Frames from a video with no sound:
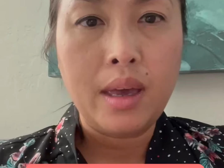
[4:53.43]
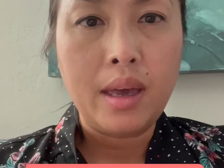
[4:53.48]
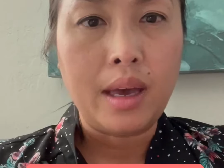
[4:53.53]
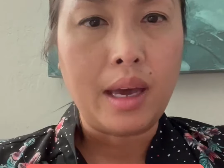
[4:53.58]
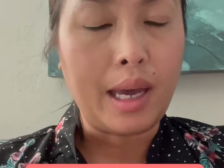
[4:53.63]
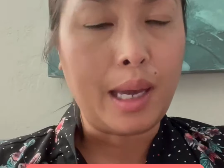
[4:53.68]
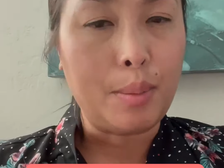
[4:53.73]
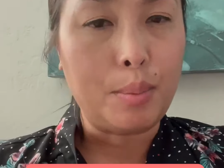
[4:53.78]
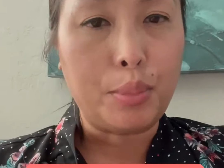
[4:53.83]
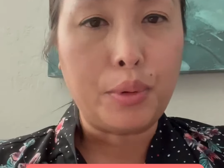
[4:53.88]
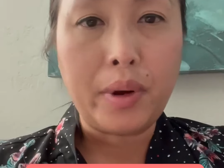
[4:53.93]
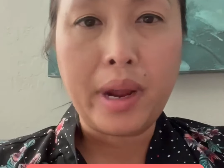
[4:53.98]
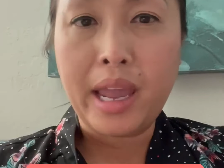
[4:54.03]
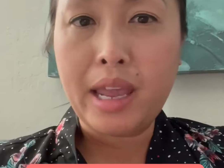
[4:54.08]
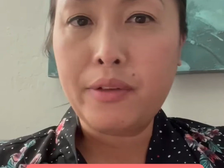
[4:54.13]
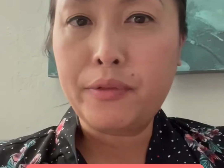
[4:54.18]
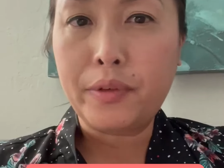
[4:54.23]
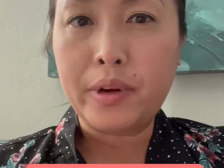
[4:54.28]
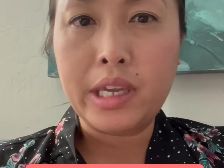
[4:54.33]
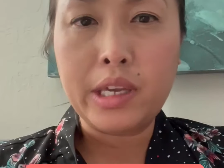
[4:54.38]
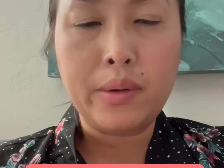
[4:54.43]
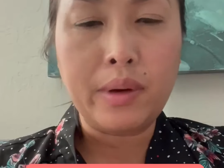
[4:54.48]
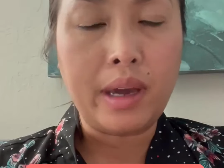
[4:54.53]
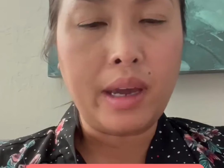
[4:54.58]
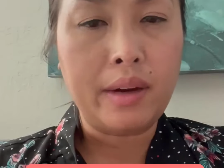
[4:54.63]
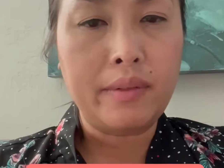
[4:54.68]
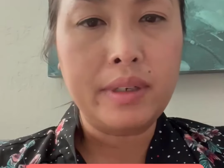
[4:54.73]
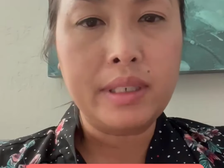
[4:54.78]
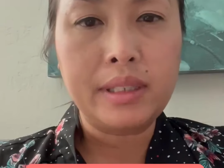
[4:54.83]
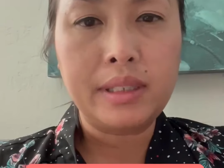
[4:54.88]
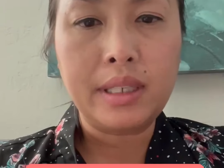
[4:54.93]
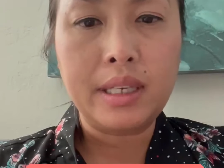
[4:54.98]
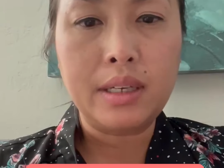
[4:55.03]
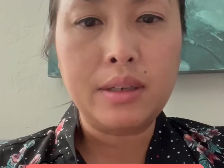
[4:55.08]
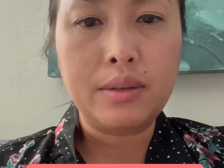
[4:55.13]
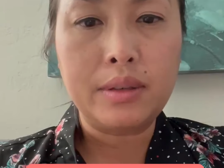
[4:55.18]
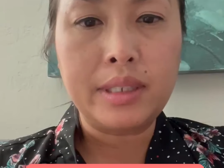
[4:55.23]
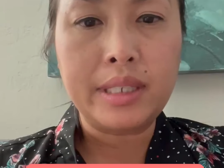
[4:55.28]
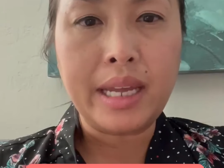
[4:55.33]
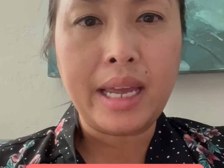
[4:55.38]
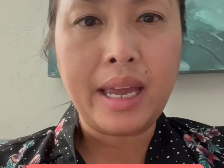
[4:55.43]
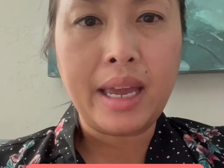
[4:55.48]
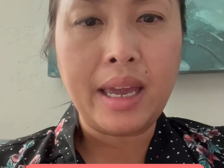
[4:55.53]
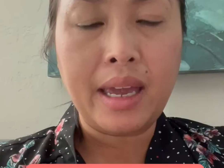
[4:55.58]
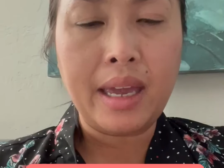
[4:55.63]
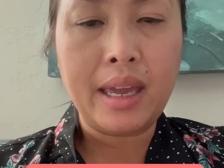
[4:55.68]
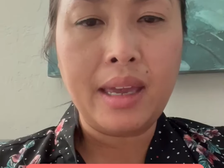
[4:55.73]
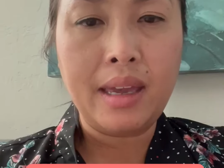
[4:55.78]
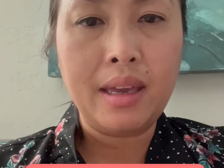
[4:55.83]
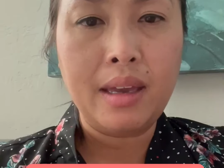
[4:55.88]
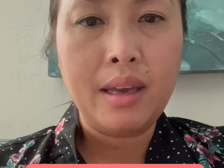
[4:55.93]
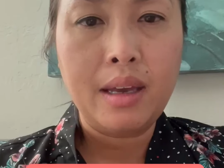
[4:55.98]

I'm praying for you every single day.